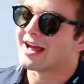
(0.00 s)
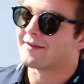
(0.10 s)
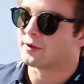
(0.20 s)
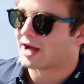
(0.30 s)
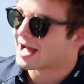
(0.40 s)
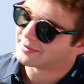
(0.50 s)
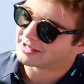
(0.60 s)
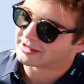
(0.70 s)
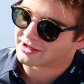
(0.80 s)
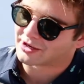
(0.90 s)
ever will I
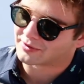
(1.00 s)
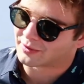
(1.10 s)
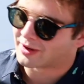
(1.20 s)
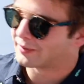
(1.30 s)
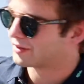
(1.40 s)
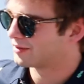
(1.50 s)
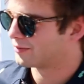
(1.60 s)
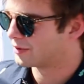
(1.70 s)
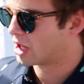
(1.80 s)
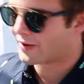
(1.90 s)
be, you know, the one
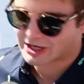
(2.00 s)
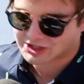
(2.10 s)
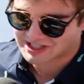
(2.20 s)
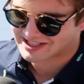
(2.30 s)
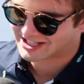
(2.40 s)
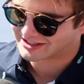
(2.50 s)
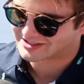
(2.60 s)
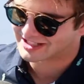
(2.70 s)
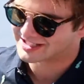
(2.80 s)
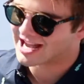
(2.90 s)
with low energy sitting
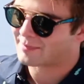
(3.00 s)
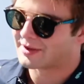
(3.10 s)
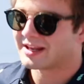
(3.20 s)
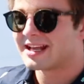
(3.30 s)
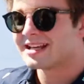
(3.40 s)
and sitting down, but